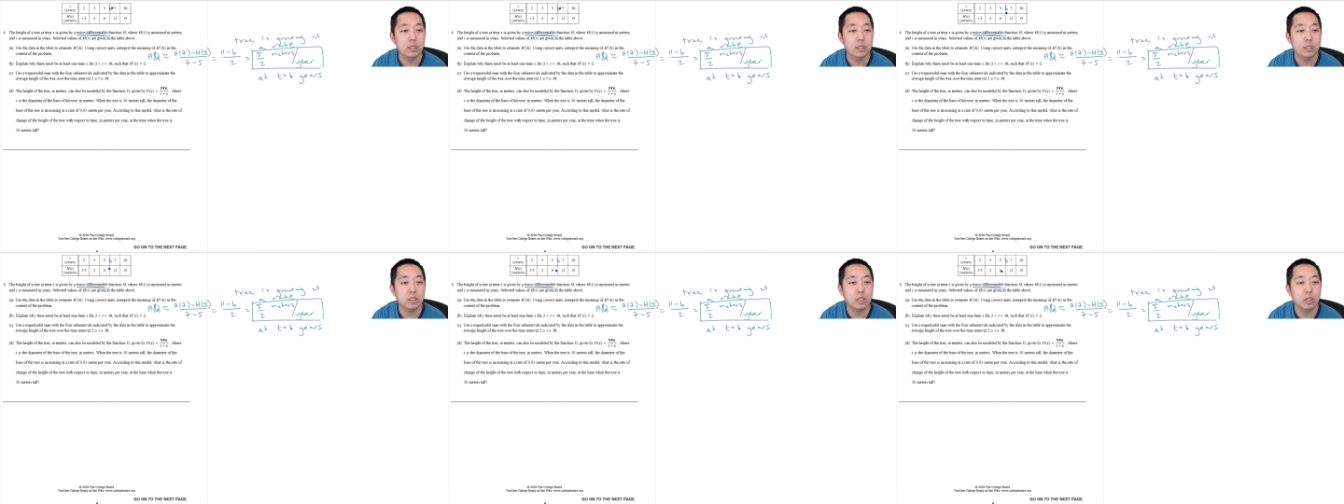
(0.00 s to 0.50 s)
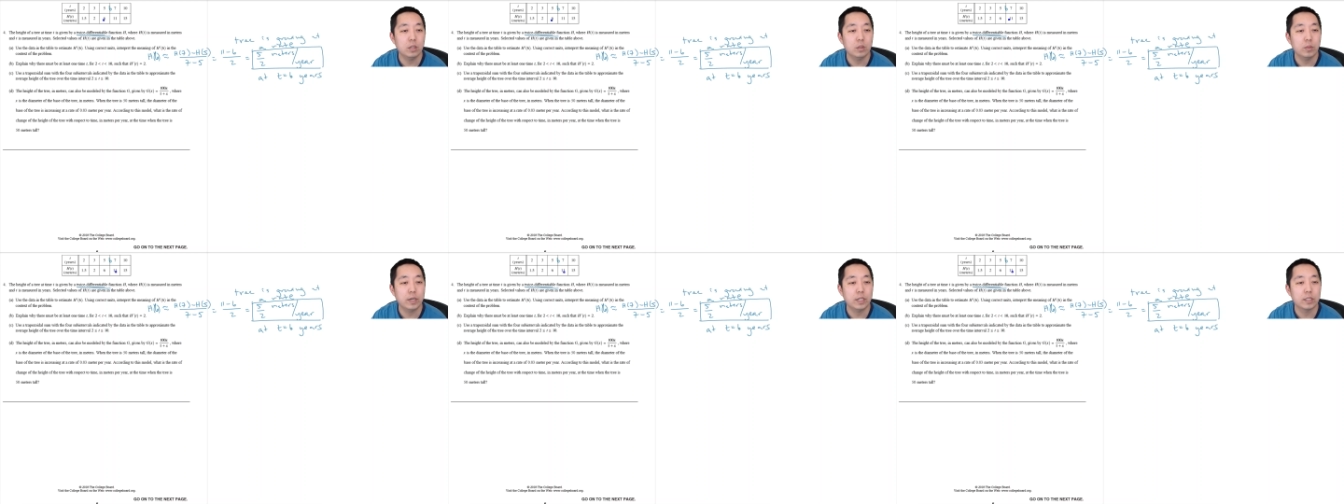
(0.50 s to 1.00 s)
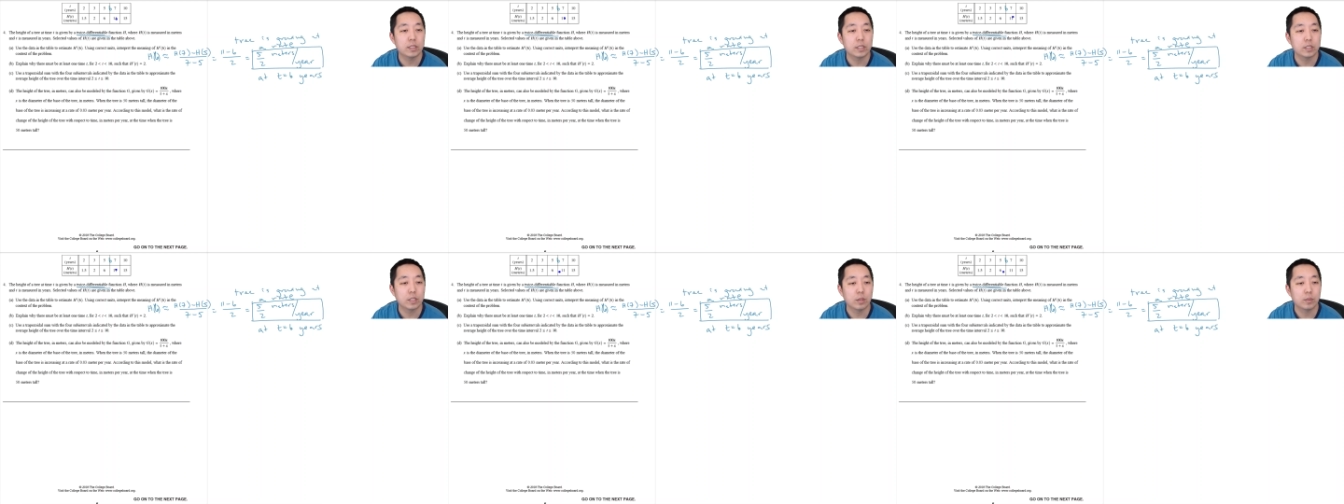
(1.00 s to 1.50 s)
so where is the
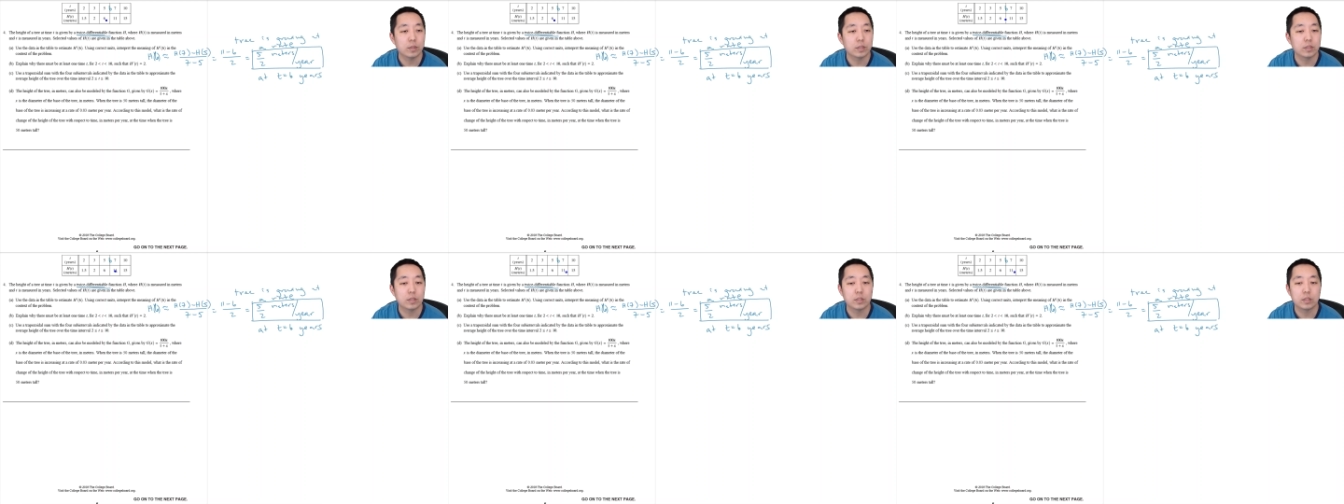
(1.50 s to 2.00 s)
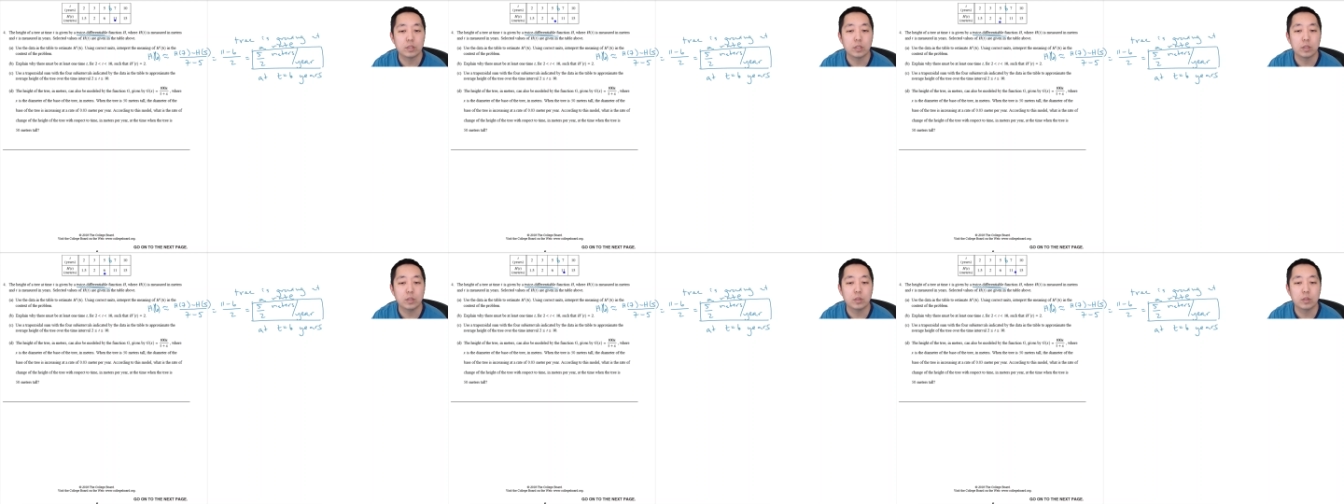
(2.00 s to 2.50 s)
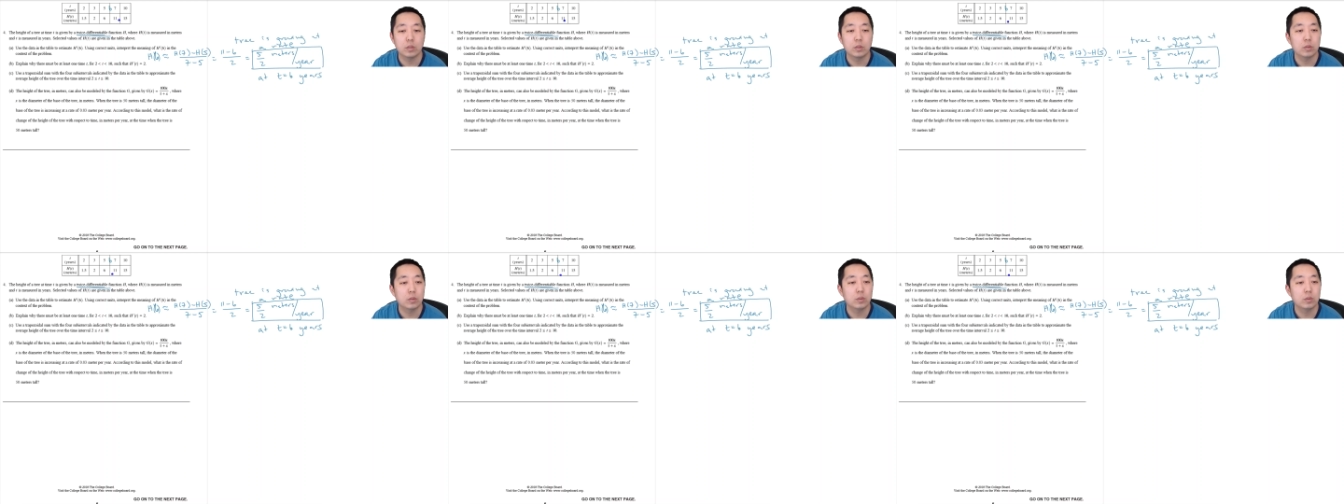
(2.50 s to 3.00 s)
slope?
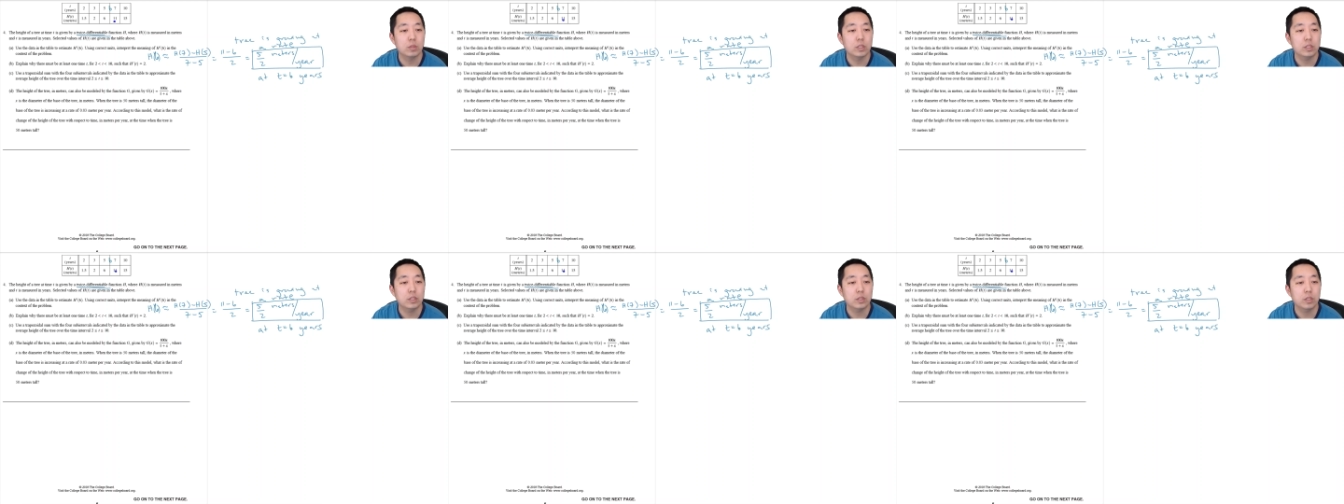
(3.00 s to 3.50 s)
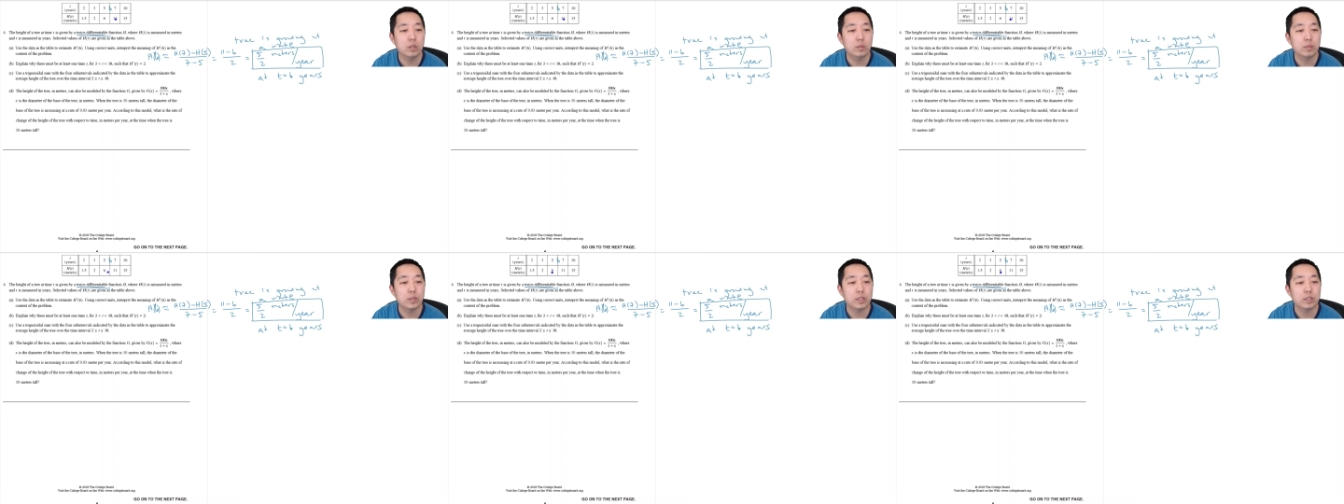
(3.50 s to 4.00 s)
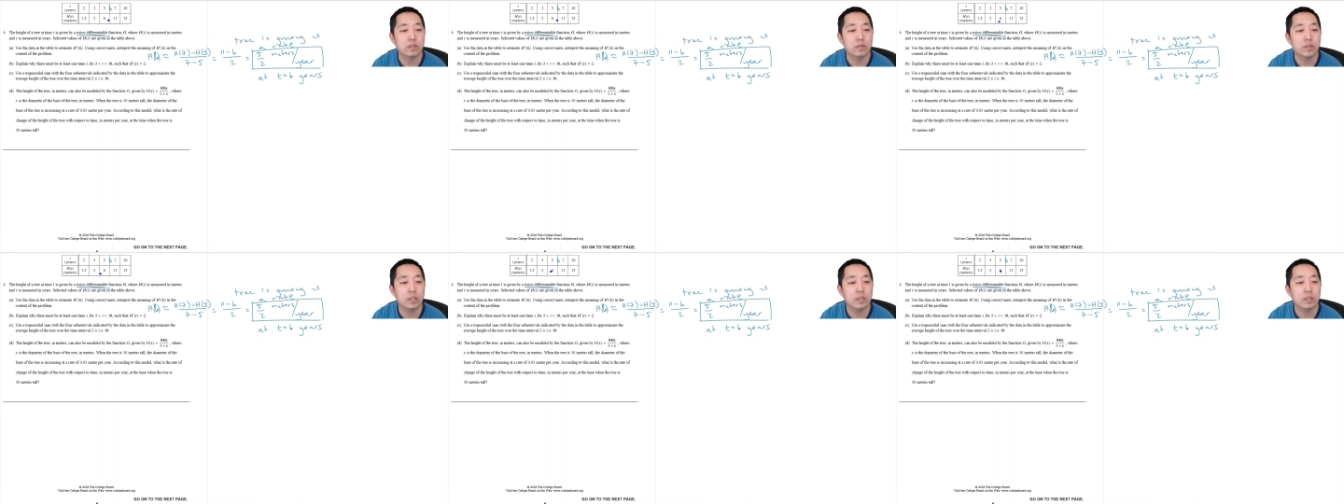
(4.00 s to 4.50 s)
So this slope is
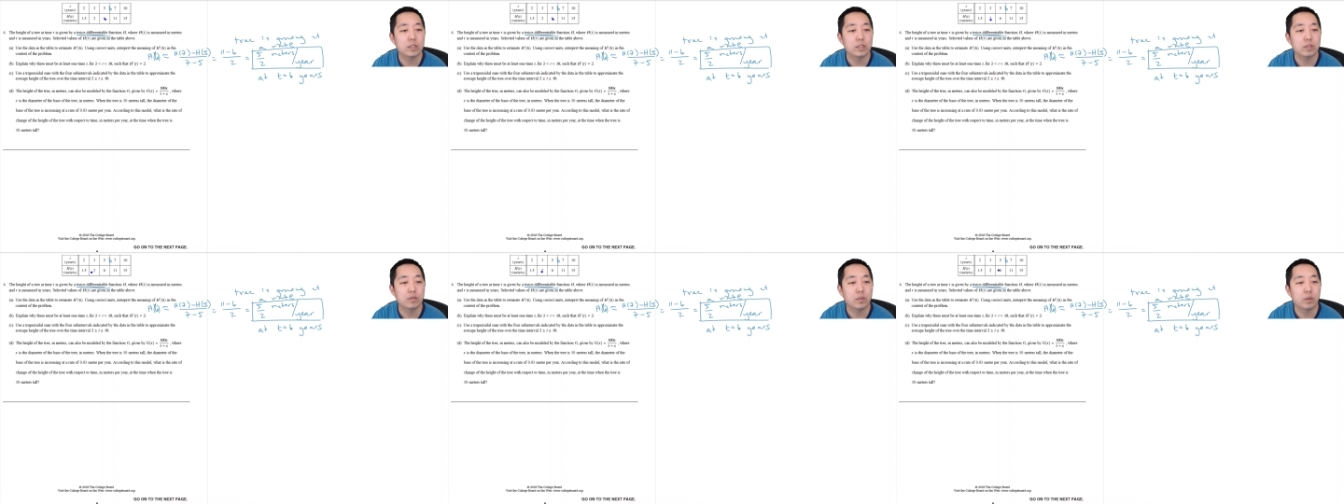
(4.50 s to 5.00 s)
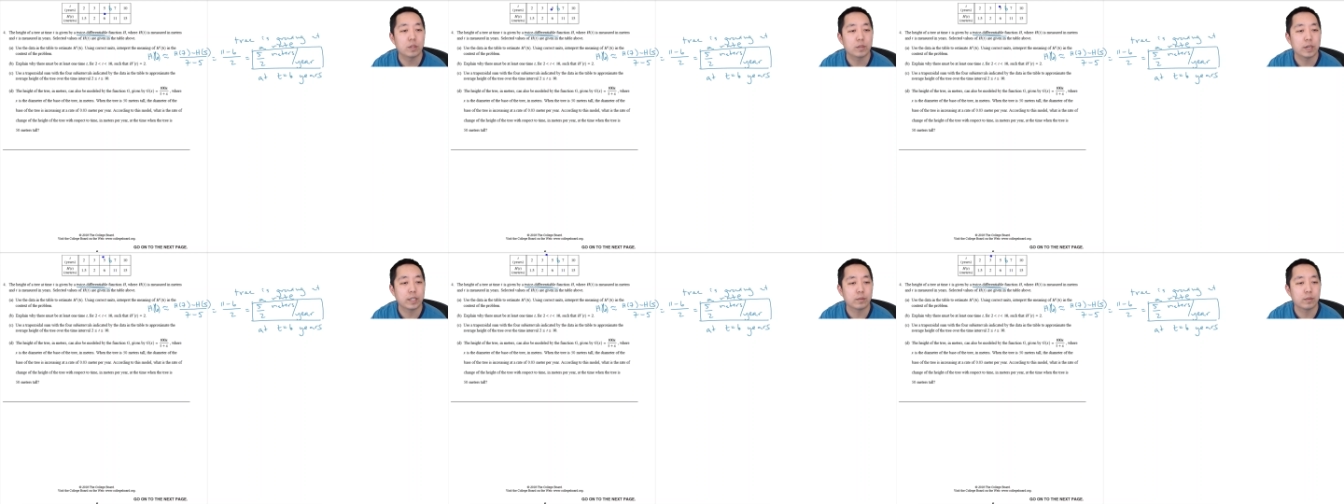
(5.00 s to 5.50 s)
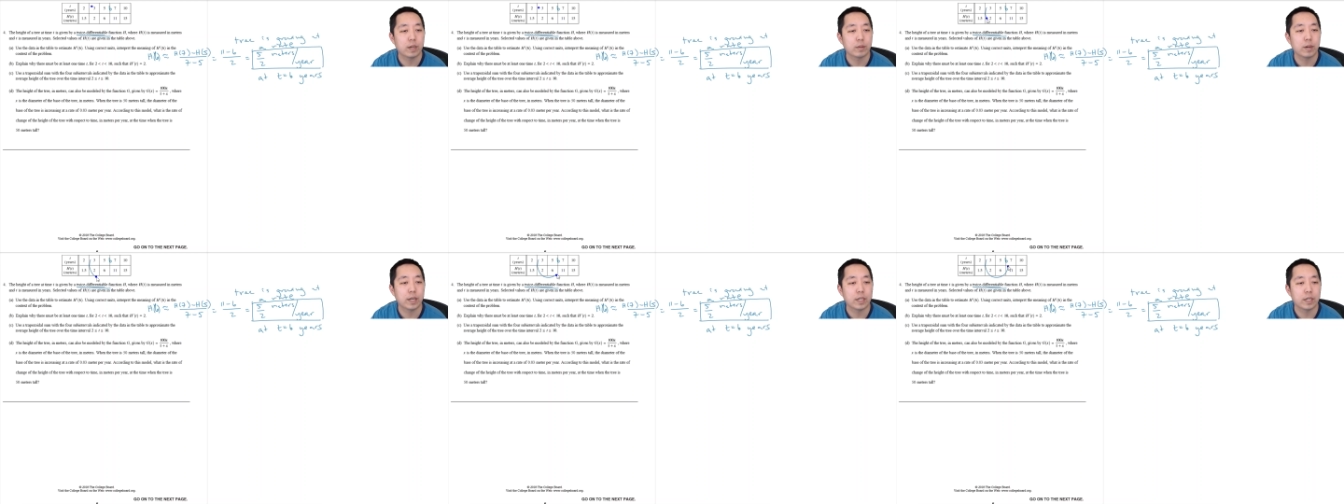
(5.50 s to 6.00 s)
fun. This is four, right, right,
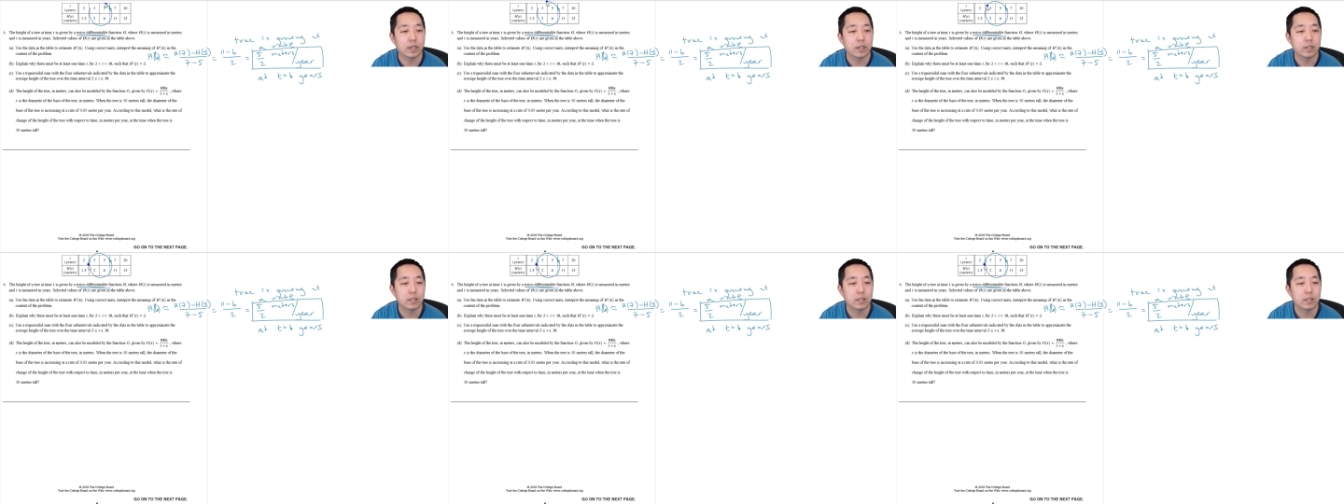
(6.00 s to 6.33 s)
right here.